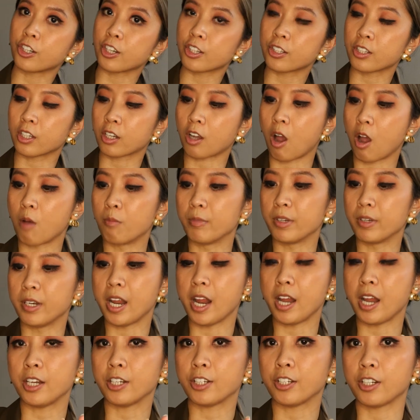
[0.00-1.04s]
Just a
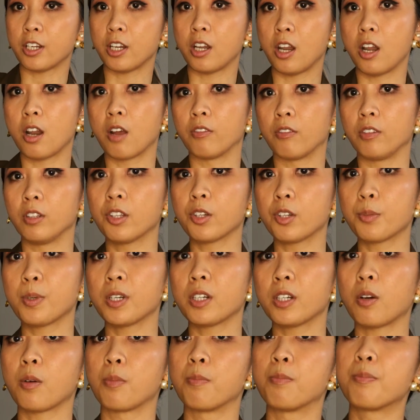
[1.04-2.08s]
combination of a little
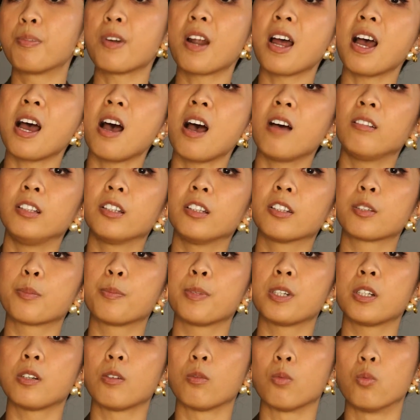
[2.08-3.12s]
bit of brown, a little
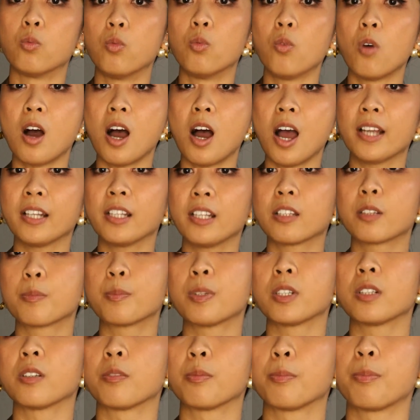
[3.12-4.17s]
bit of white, a little
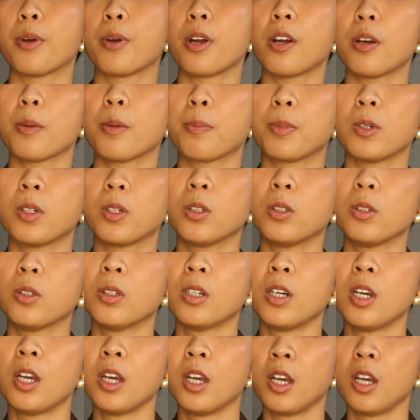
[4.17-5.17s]
bit of purple,